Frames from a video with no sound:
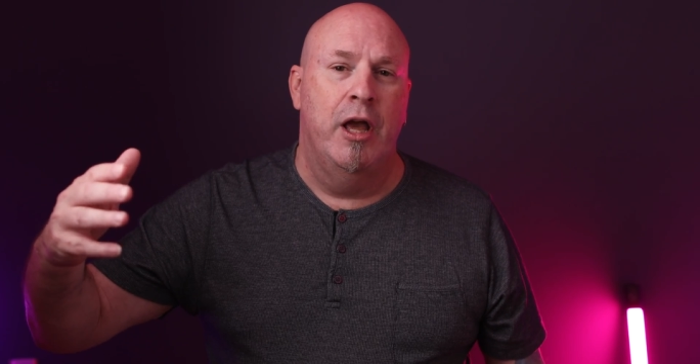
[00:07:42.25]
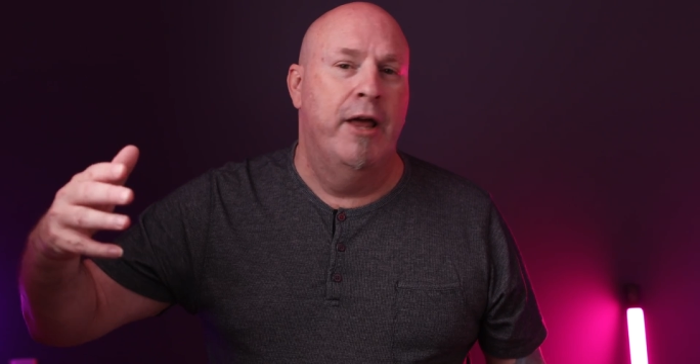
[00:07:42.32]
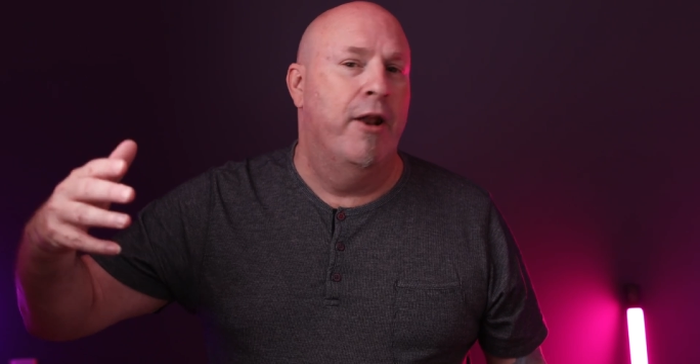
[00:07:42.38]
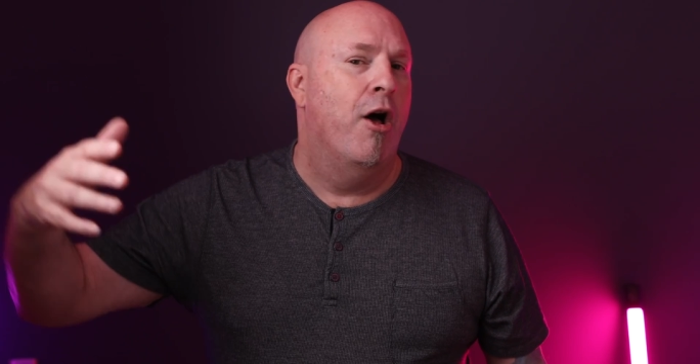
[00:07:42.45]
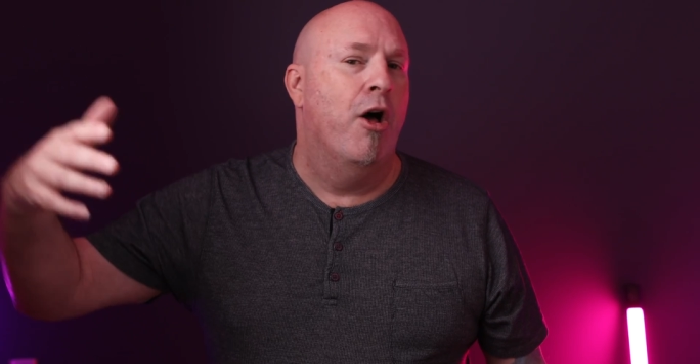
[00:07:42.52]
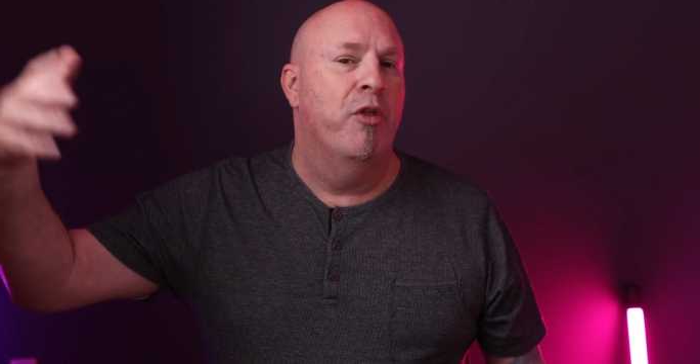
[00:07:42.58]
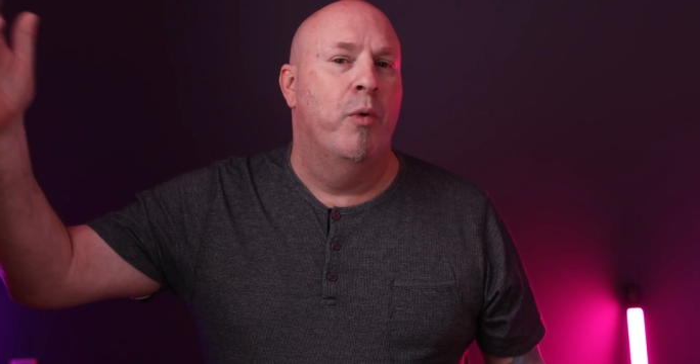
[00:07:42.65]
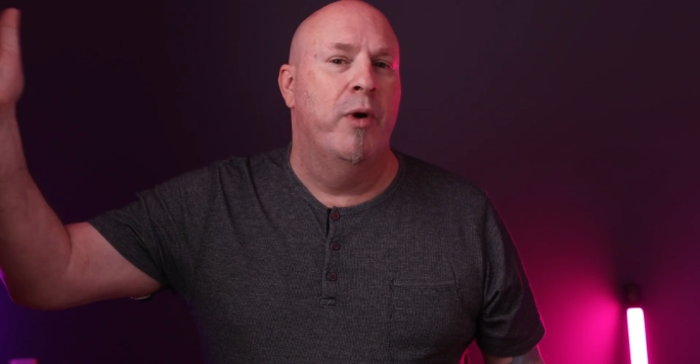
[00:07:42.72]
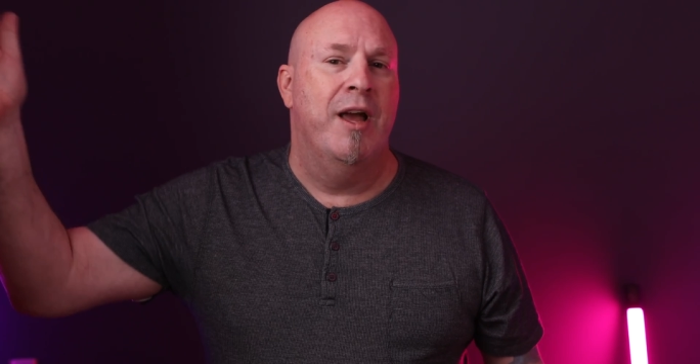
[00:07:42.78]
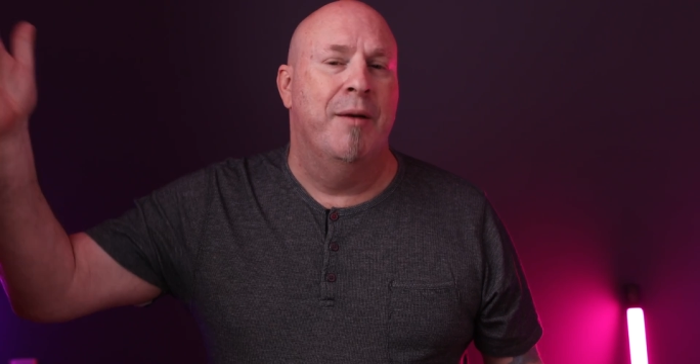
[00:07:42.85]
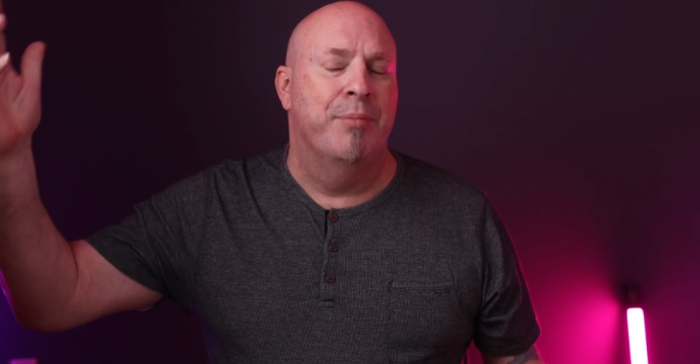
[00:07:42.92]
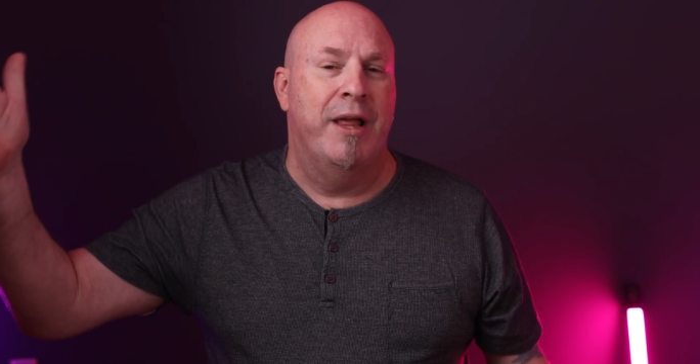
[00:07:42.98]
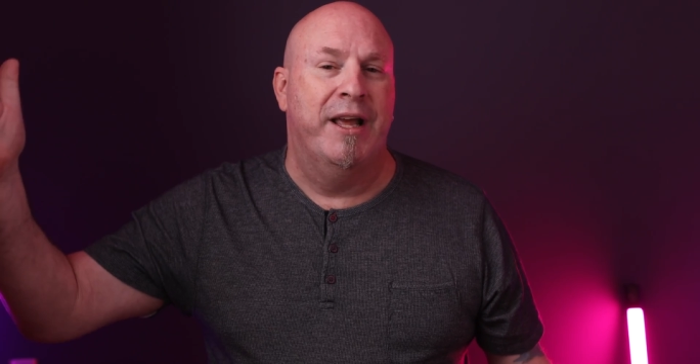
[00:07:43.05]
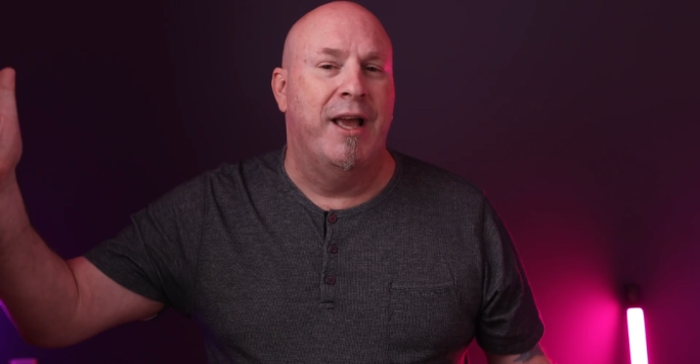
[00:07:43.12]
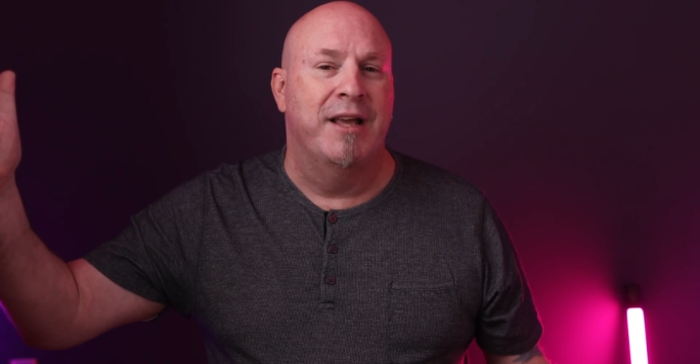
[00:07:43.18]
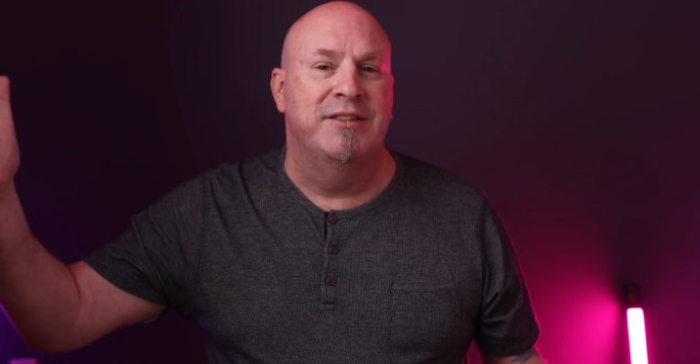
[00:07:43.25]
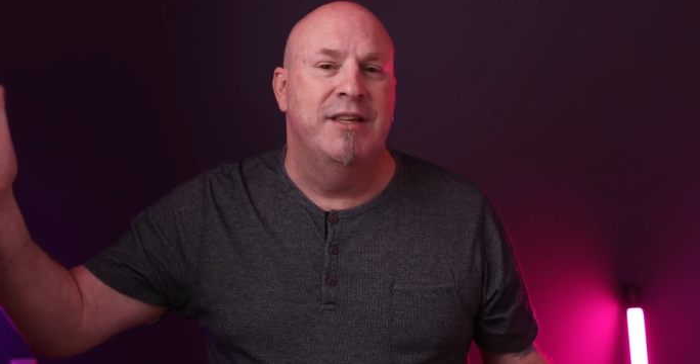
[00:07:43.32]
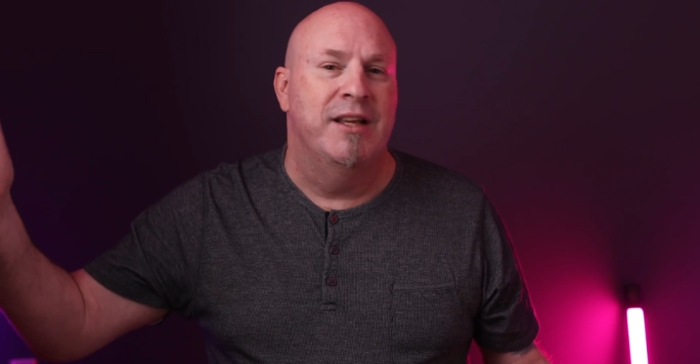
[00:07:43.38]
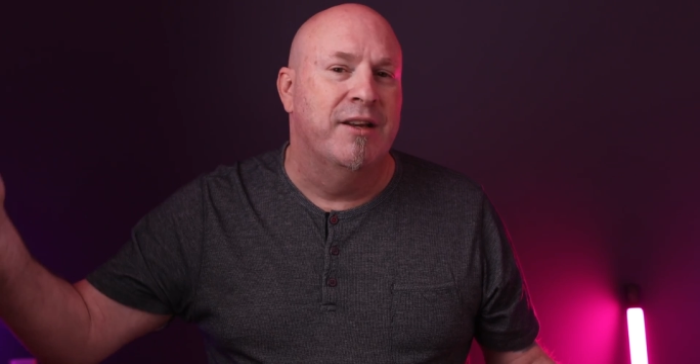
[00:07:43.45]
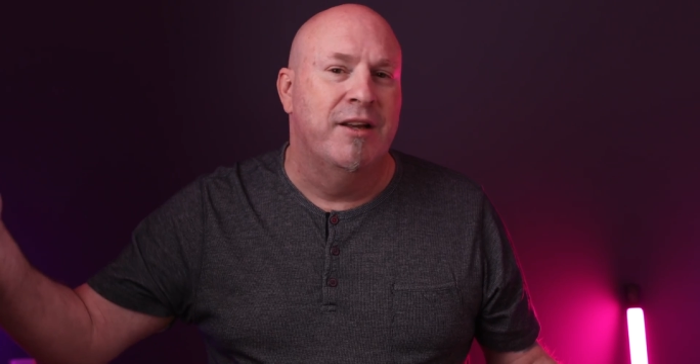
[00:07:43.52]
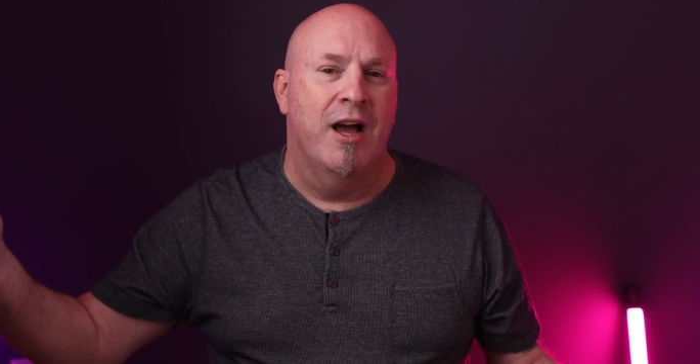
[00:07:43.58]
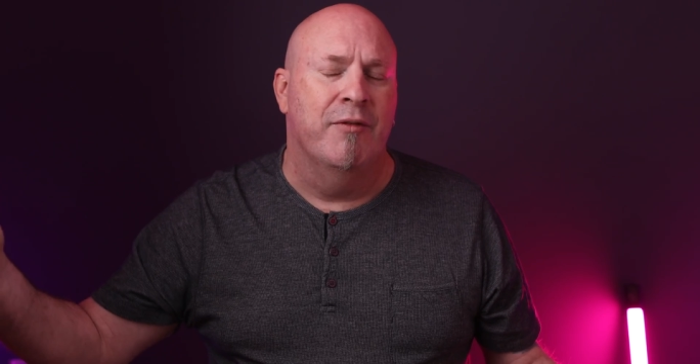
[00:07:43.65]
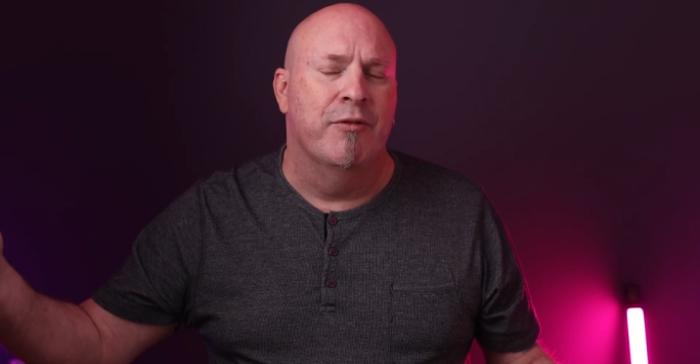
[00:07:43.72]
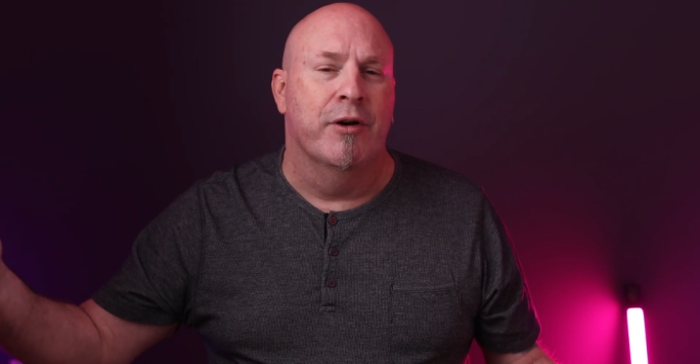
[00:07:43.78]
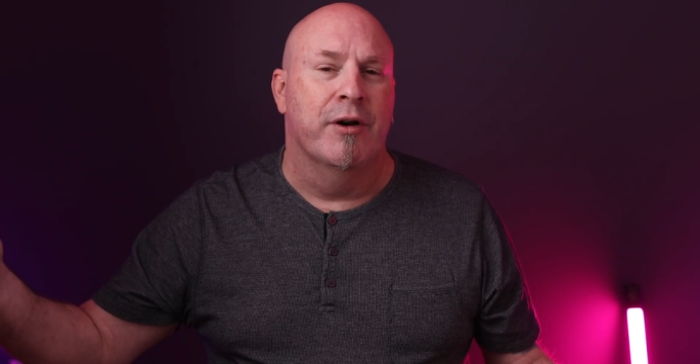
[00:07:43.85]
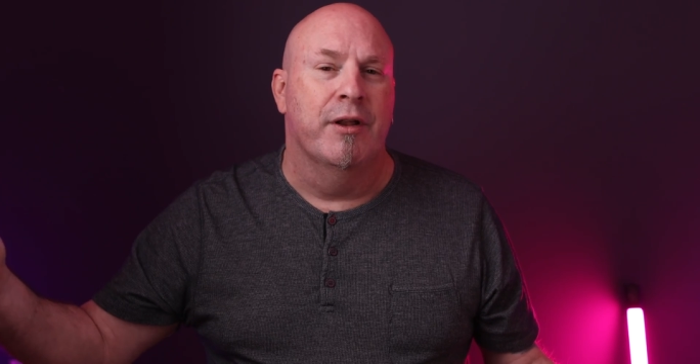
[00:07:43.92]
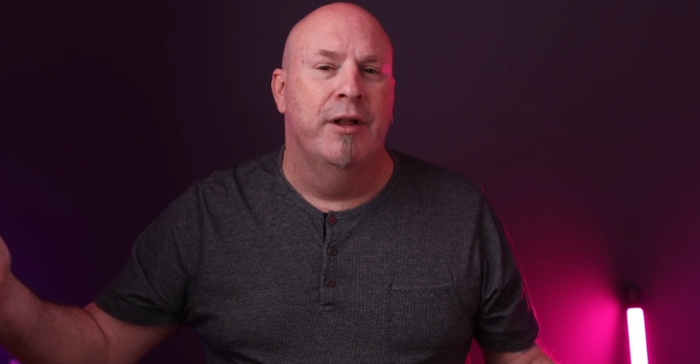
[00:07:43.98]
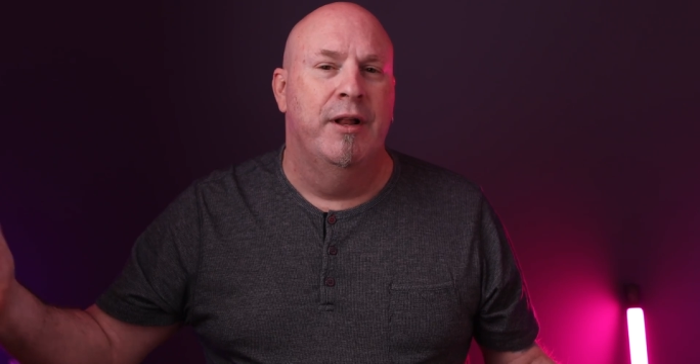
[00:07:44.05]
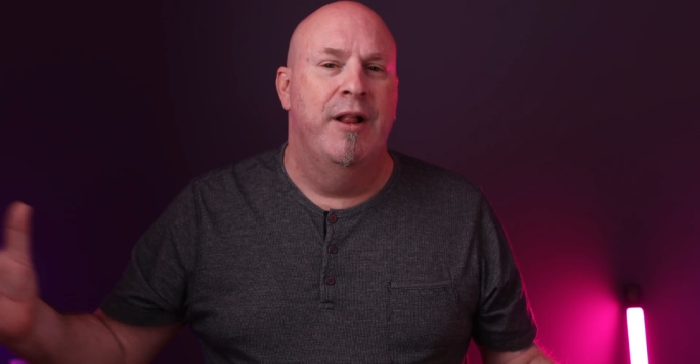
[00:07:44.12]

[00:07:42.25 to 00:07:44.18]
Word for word: and all the way up, like I said, covered.